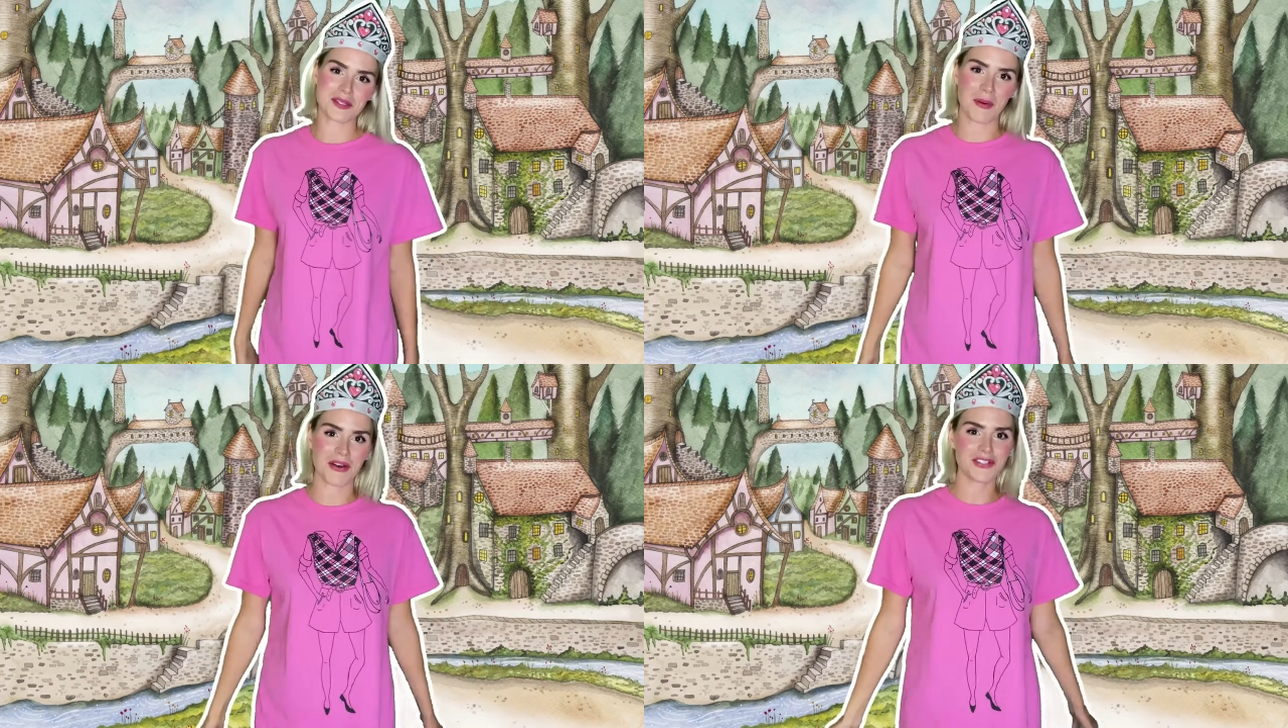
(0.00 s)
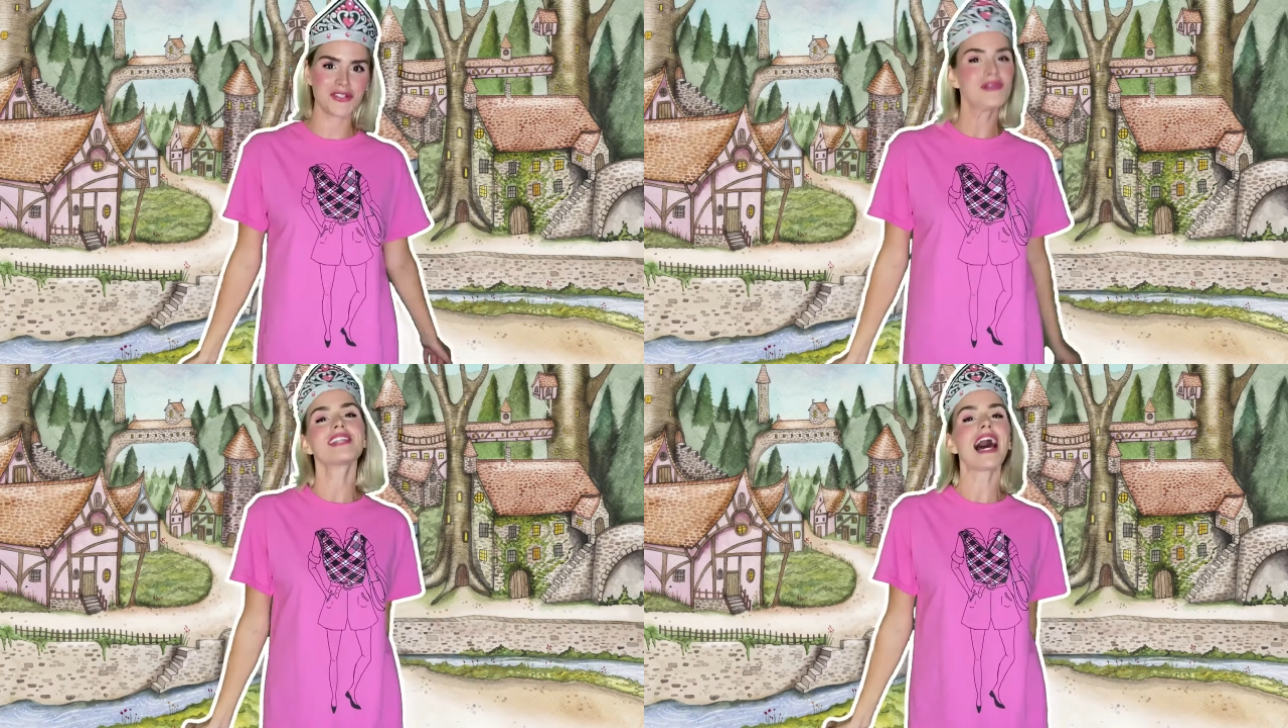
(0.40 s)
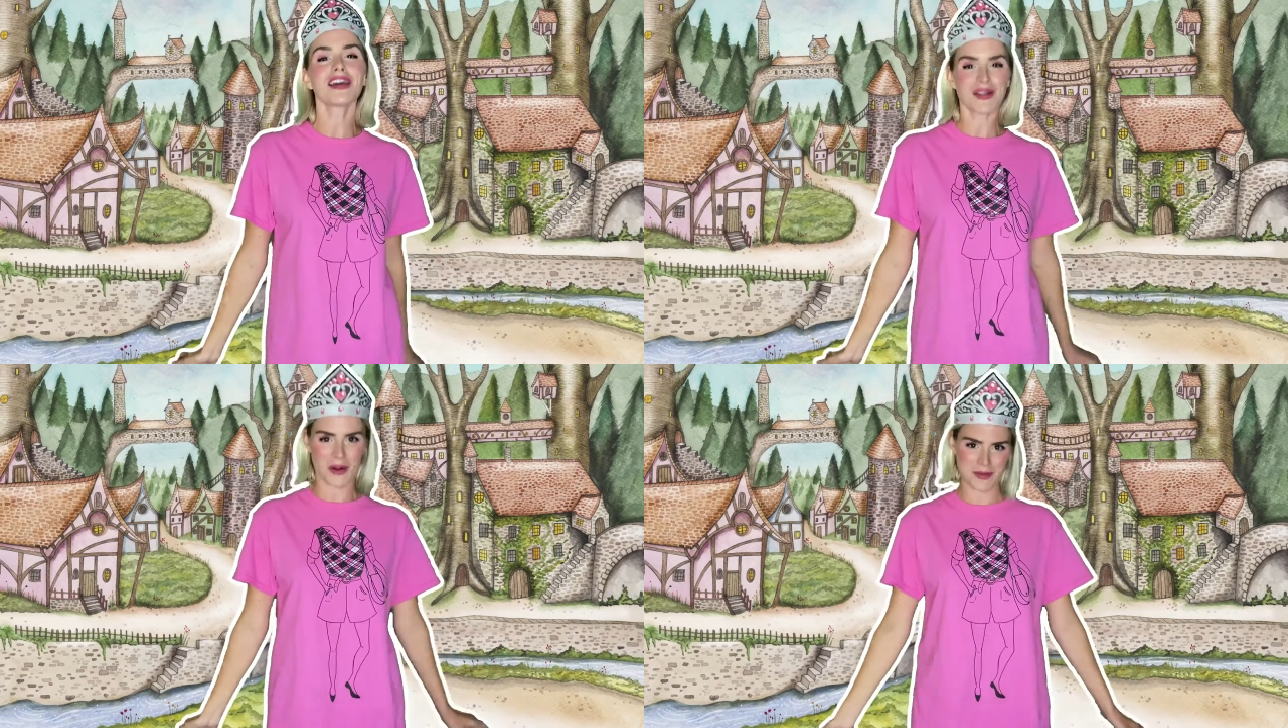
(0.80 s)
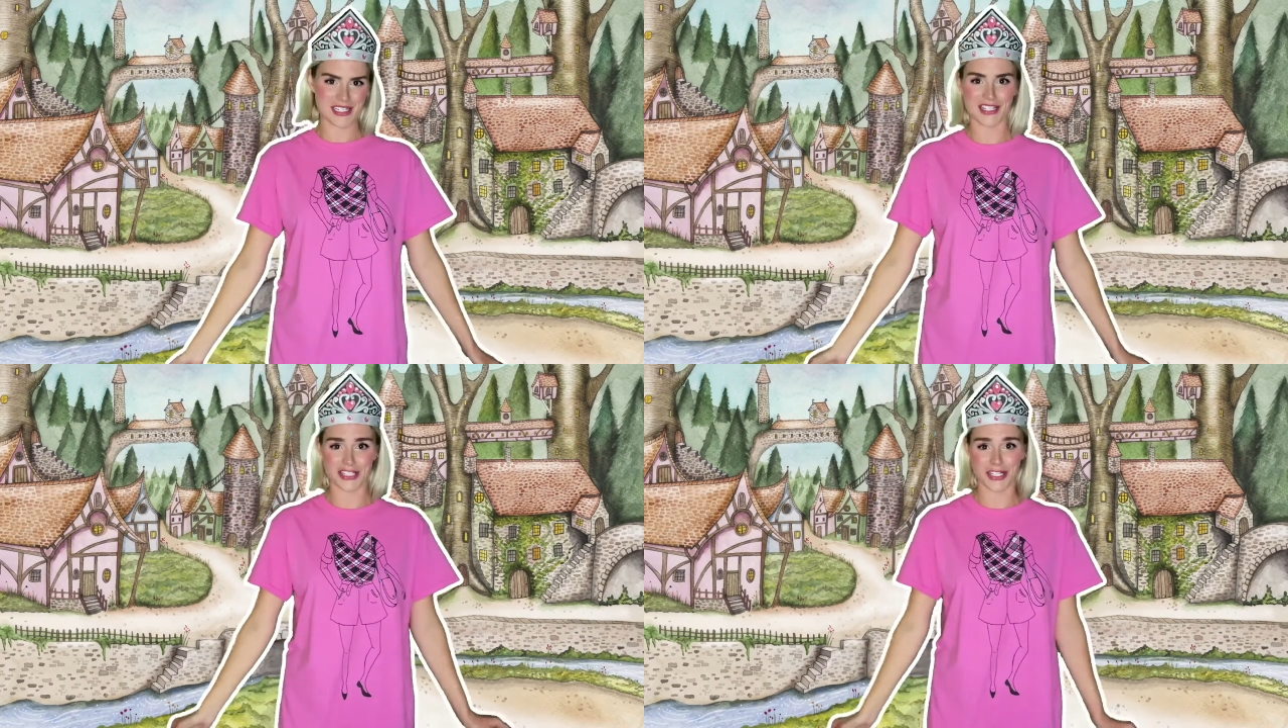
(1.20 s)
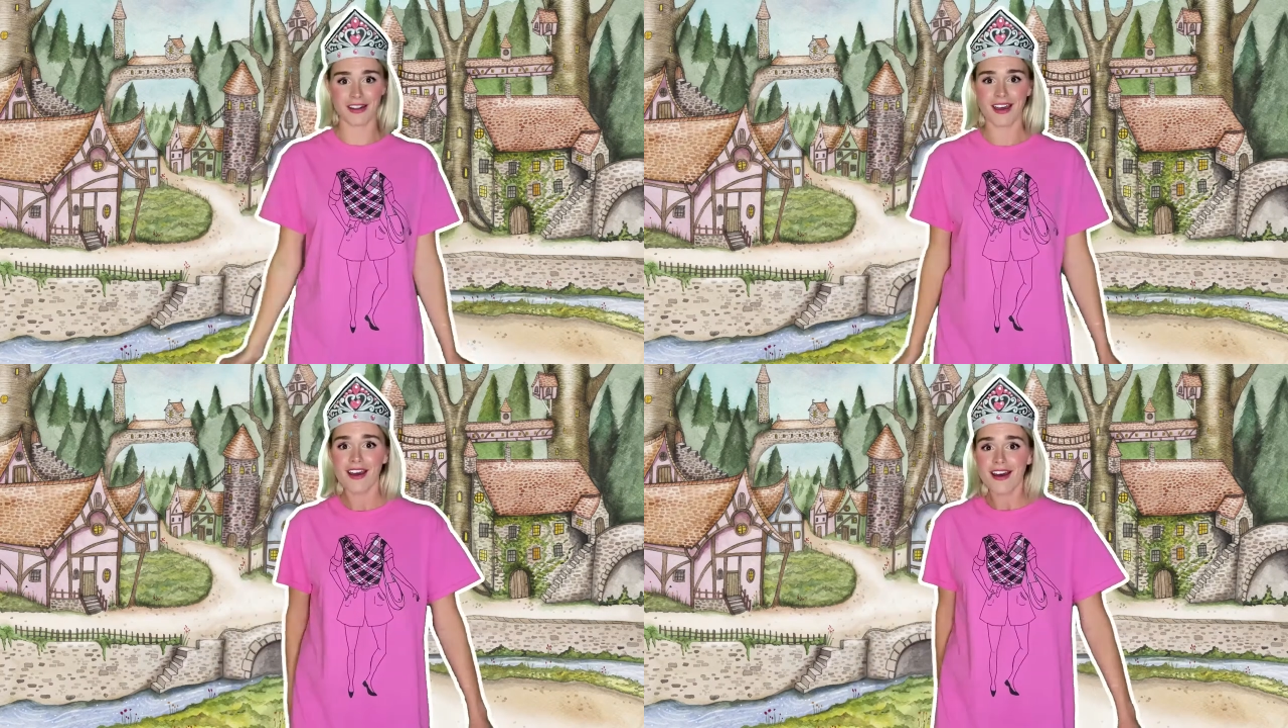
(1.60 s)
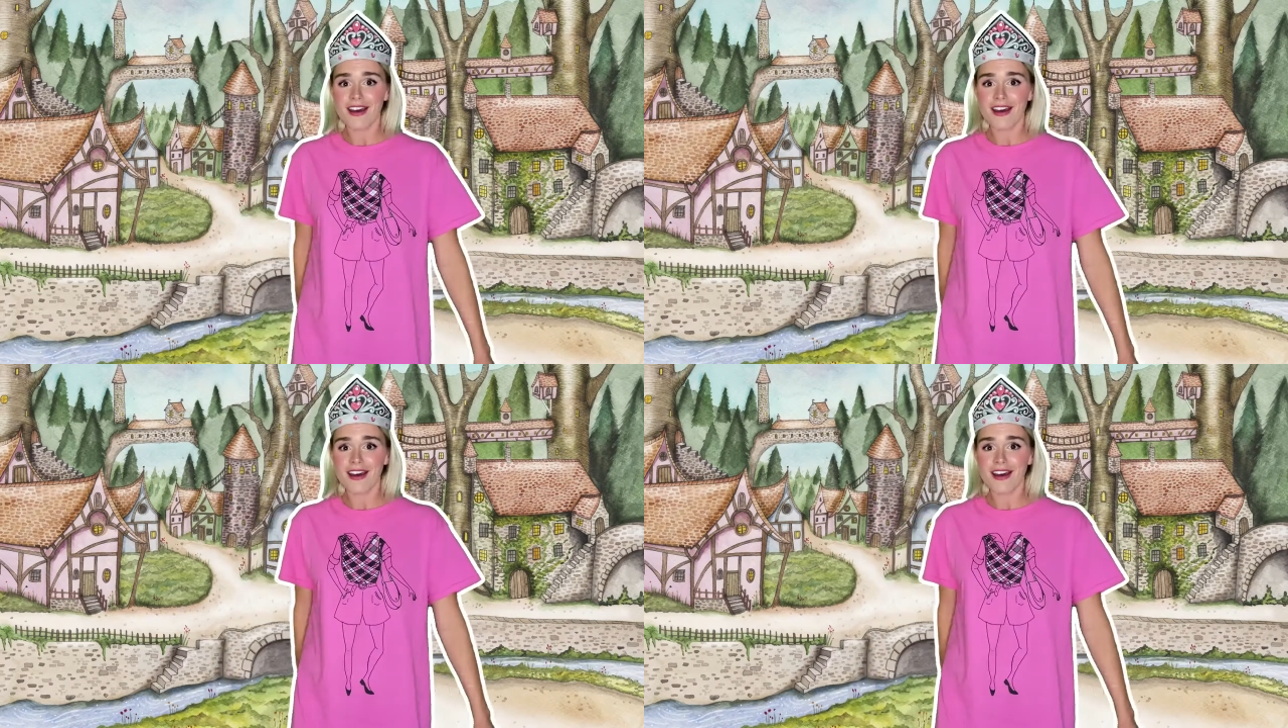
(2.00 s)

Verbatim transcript: Upon a Tune talent competition.